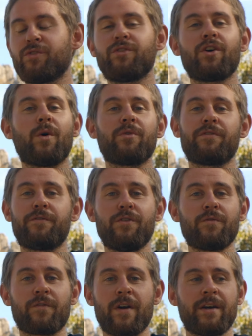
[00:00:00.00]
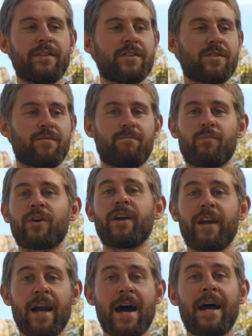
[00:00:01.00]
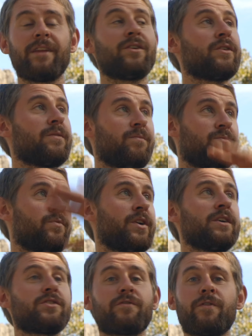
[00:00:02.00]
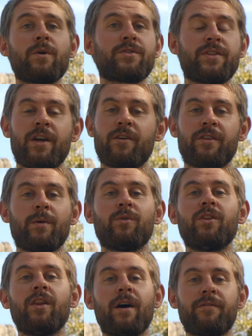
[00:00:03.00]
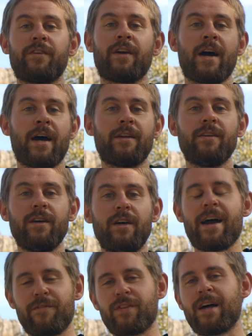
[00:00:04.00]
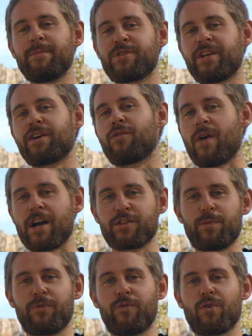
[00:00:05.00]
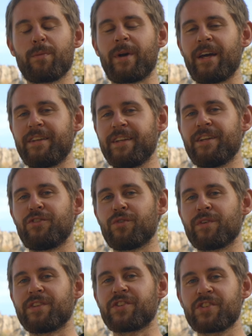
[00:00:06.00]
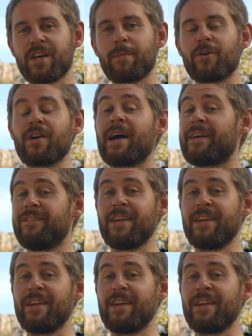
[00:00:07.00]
sure you go with a few friends, bring a guide. There are tons of folks in the area that would love to guide. I've climbed Seneca Rocks before, but I did it during the summer. I've